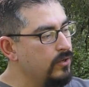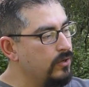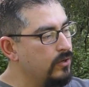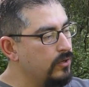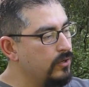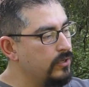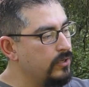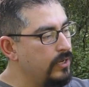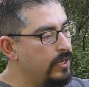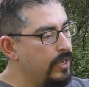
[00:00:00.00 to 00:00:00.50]

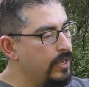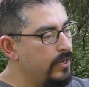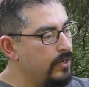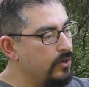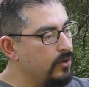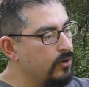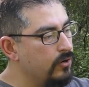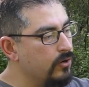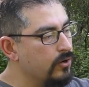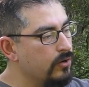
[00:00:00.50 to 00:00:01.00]
on an
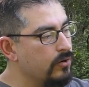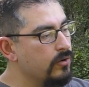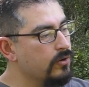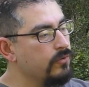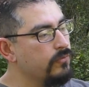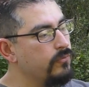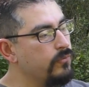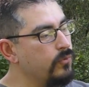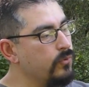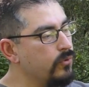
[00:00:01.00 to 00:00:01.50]
AR
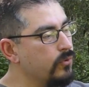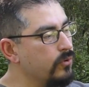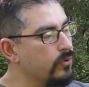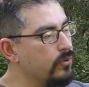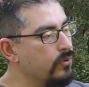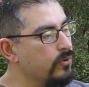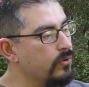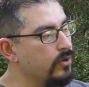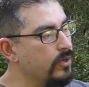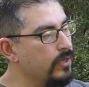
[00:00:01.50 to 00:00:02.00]

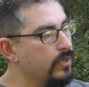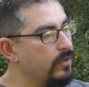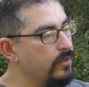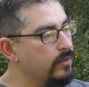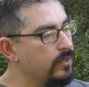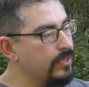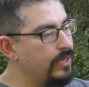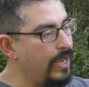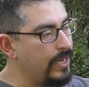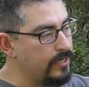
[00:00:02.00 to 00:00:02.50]
for
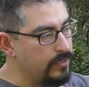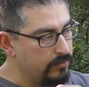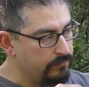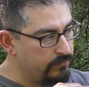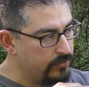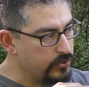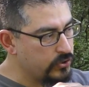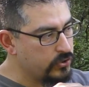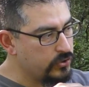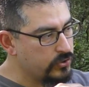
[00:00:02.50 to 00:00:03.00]
the night
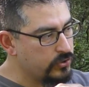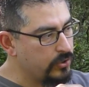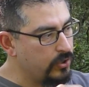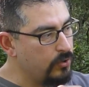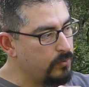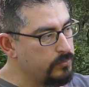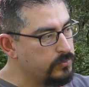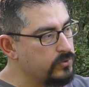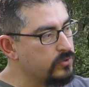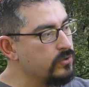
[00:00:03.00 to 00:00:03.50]
vision
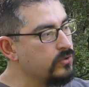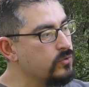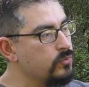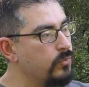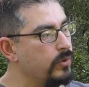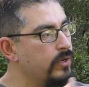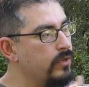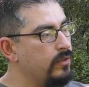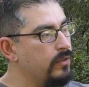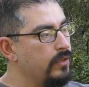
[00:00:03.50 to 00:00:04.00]
scopes as
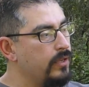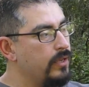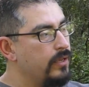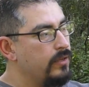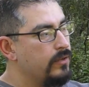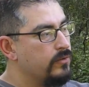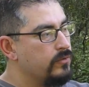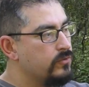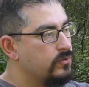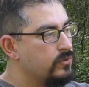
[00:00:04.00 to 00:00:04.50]
well
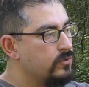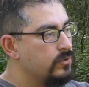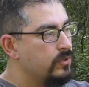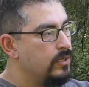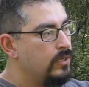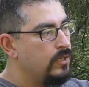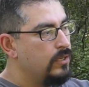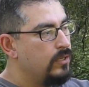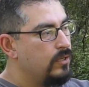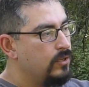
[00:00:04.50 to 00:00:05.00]
as
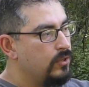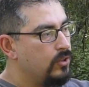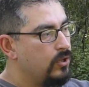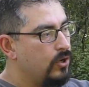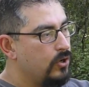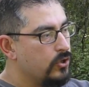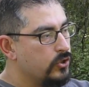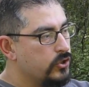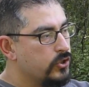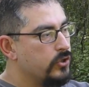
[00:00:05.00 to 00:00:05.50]

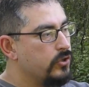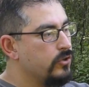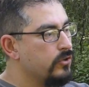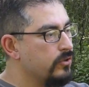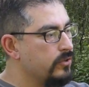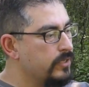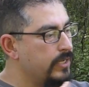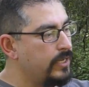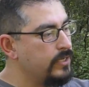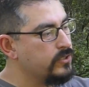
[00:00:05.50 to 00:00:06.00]
larger
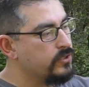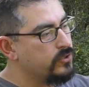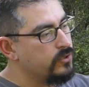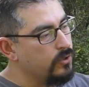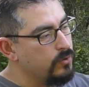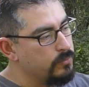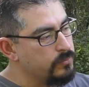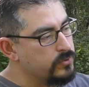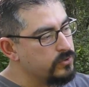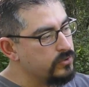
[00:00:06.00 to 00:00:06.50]
day
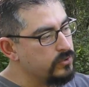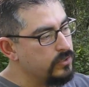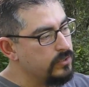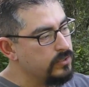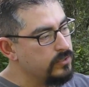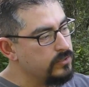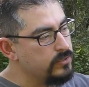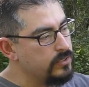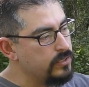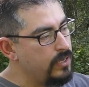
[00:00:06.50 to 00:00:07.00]
scopes
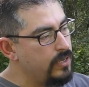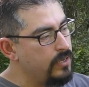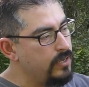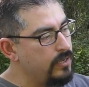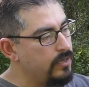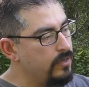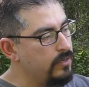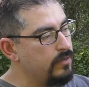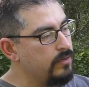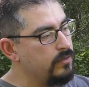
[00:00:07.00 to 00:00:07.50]
is
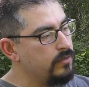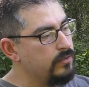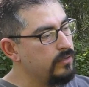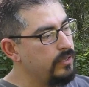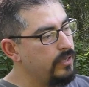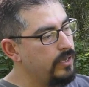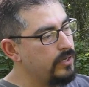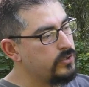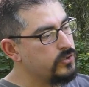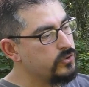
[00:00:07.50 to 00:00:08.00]
a
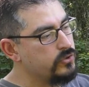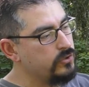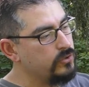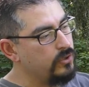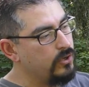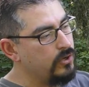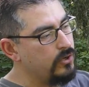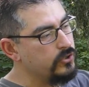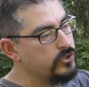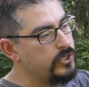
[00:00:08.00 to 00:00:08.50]
extra
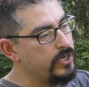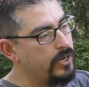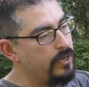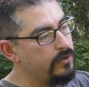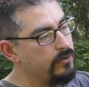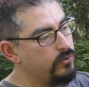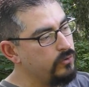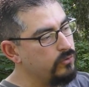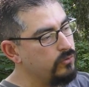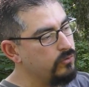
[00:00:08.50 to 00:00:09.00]
large
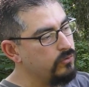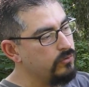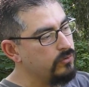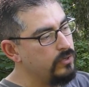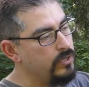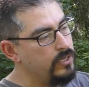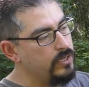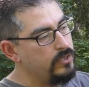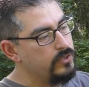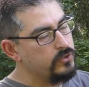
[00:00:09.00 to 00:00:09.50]
handle
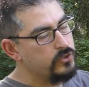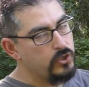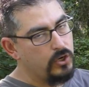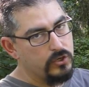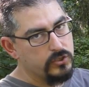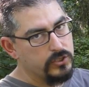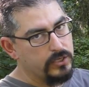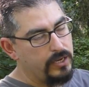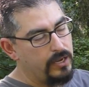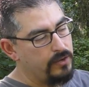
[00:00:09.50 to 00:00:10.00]

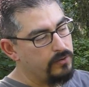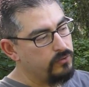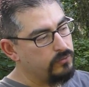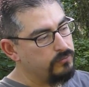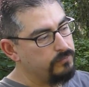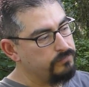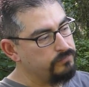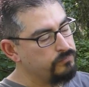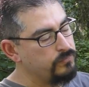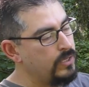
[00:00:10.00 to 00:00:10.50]
charging handle.
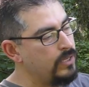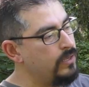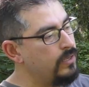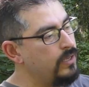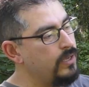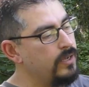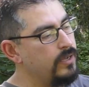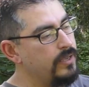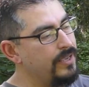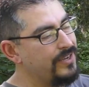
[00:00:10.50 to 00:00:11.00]

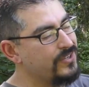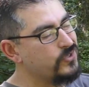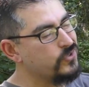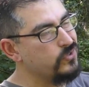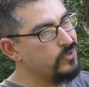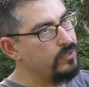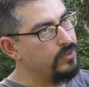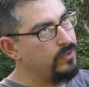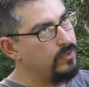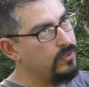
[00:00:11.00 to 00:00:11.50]

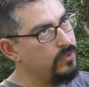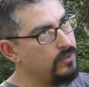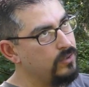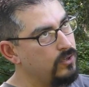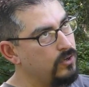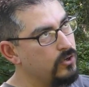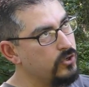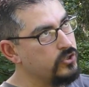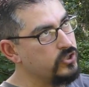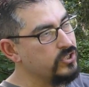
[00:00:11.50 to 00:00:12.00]
extra
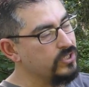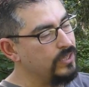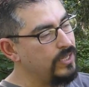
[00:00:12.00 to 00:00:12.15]
large